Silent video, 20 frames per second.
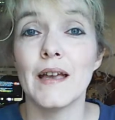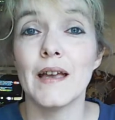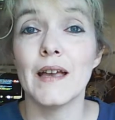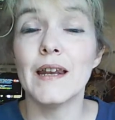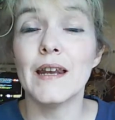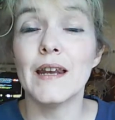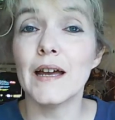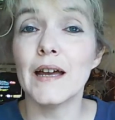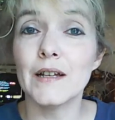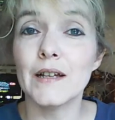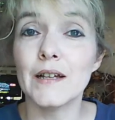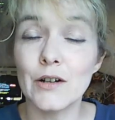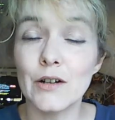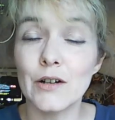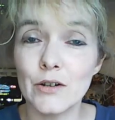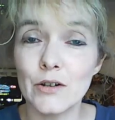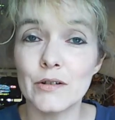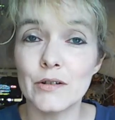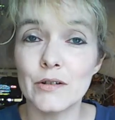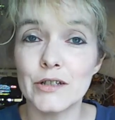And I
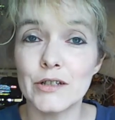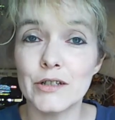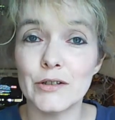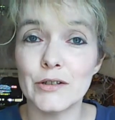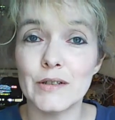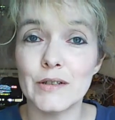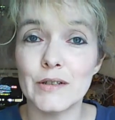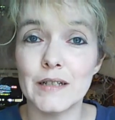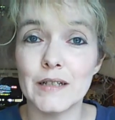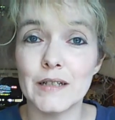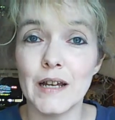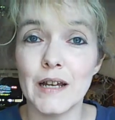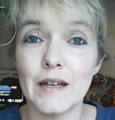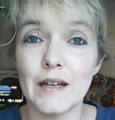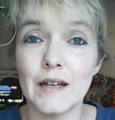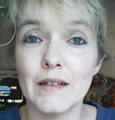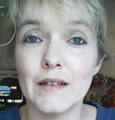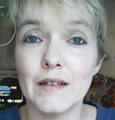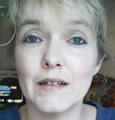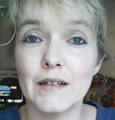encourage you
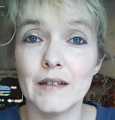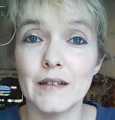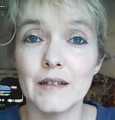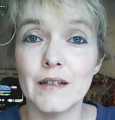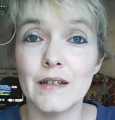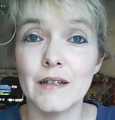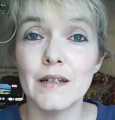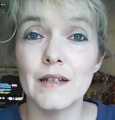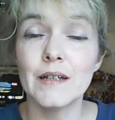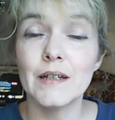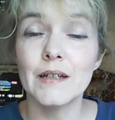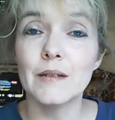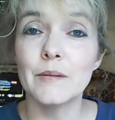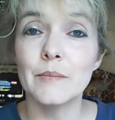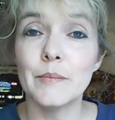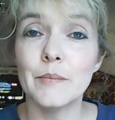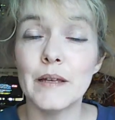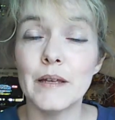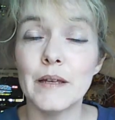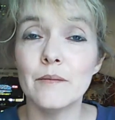today
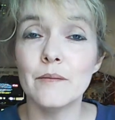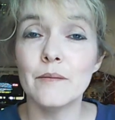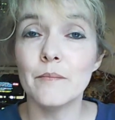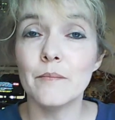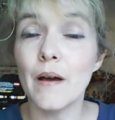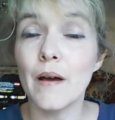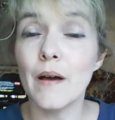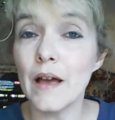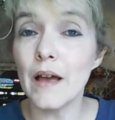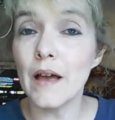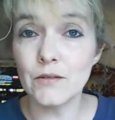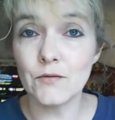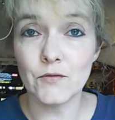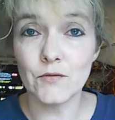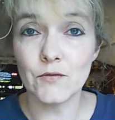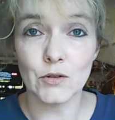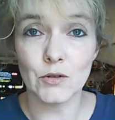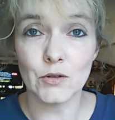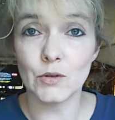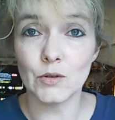be
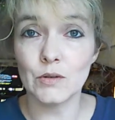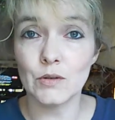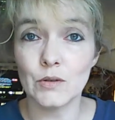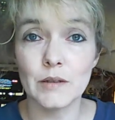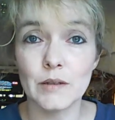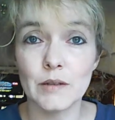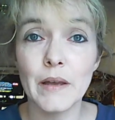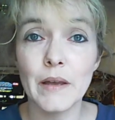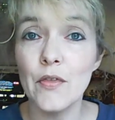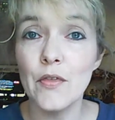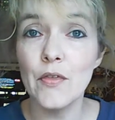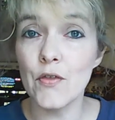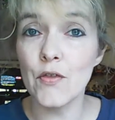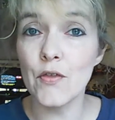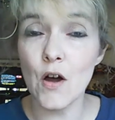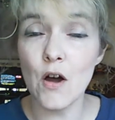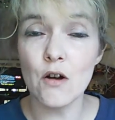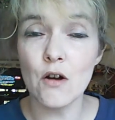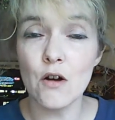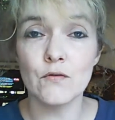mindful, to be
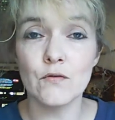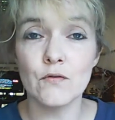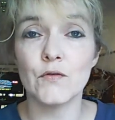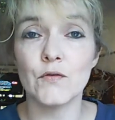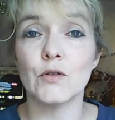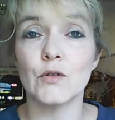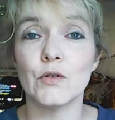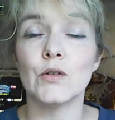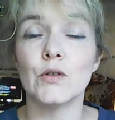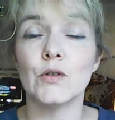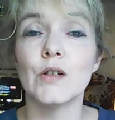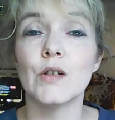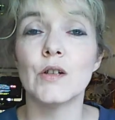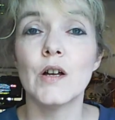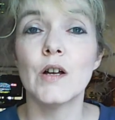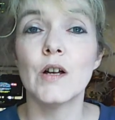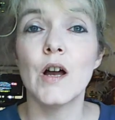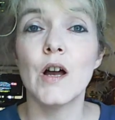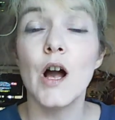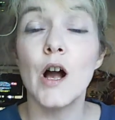thoughtful
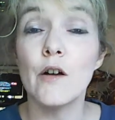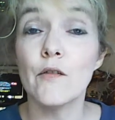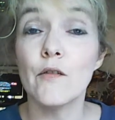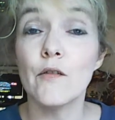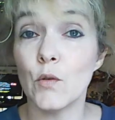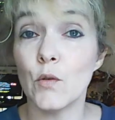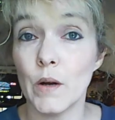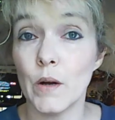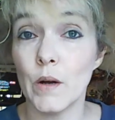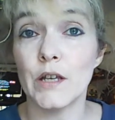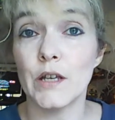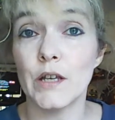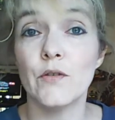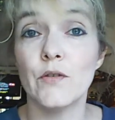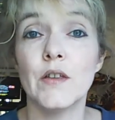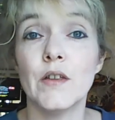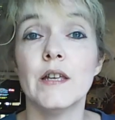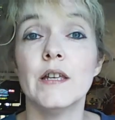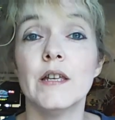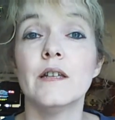of the way you
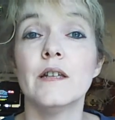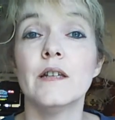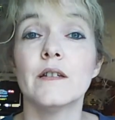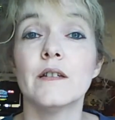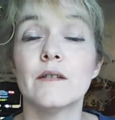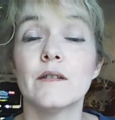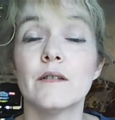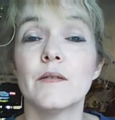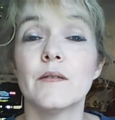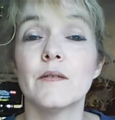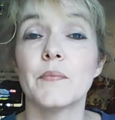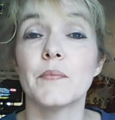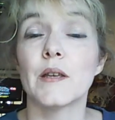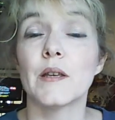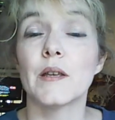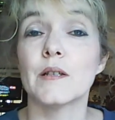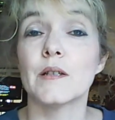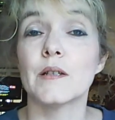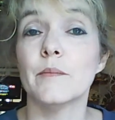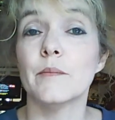think,
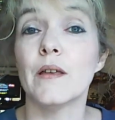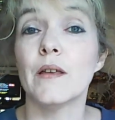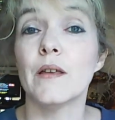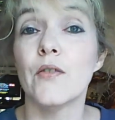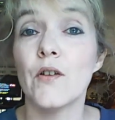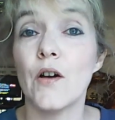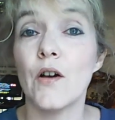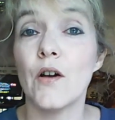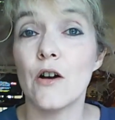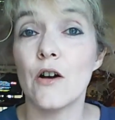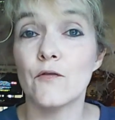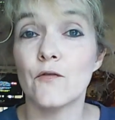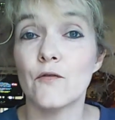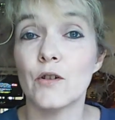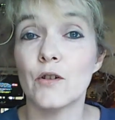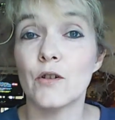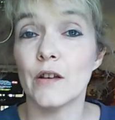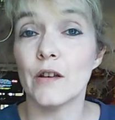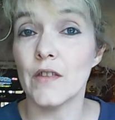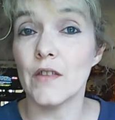to be
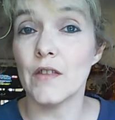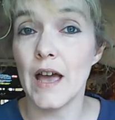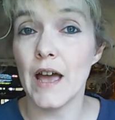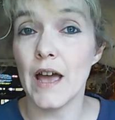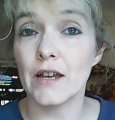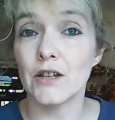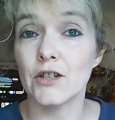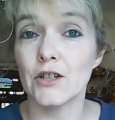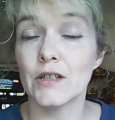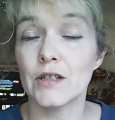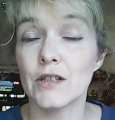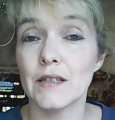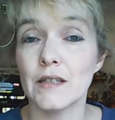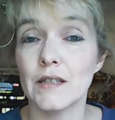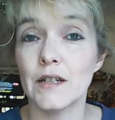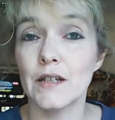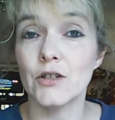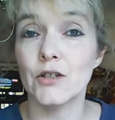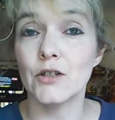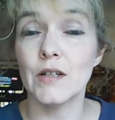thoughtful of the actions
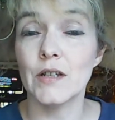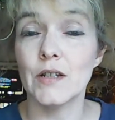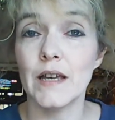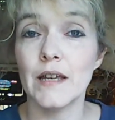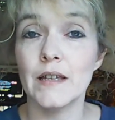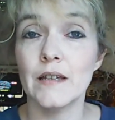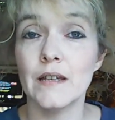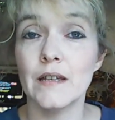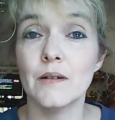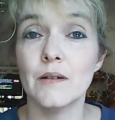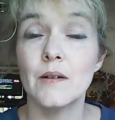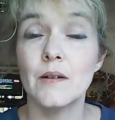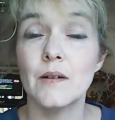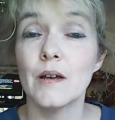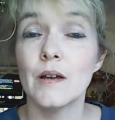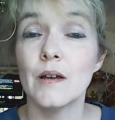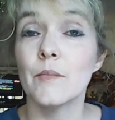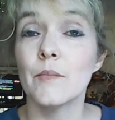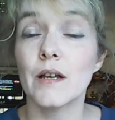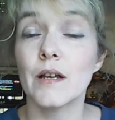that you take,
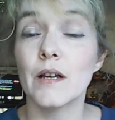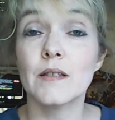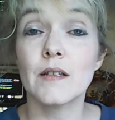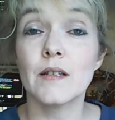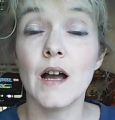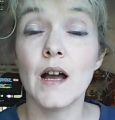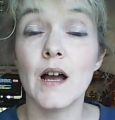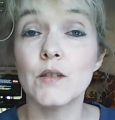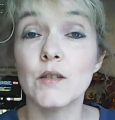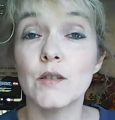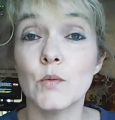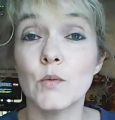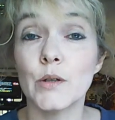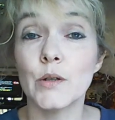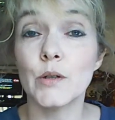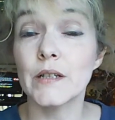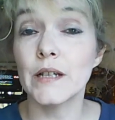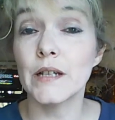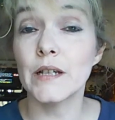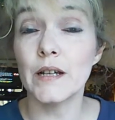because God's
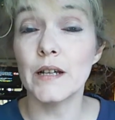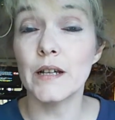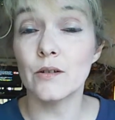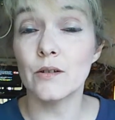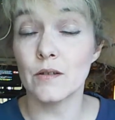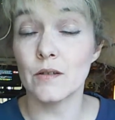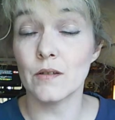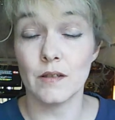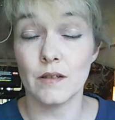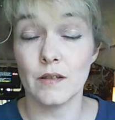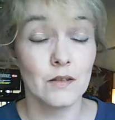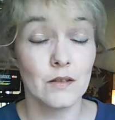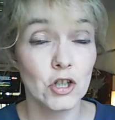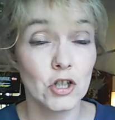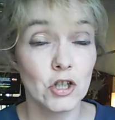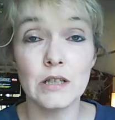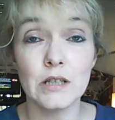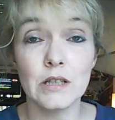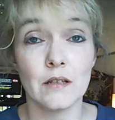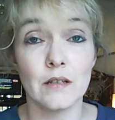Word tells us,
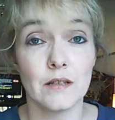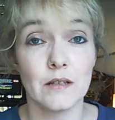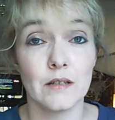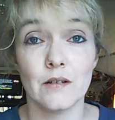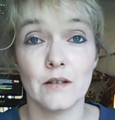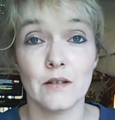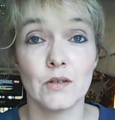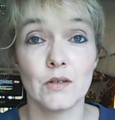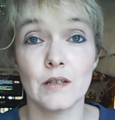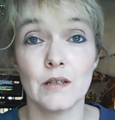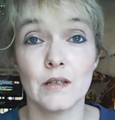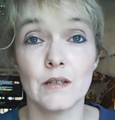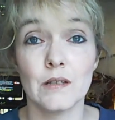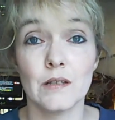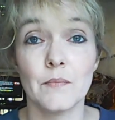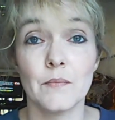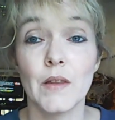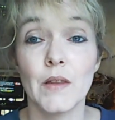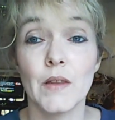Jesus tells us,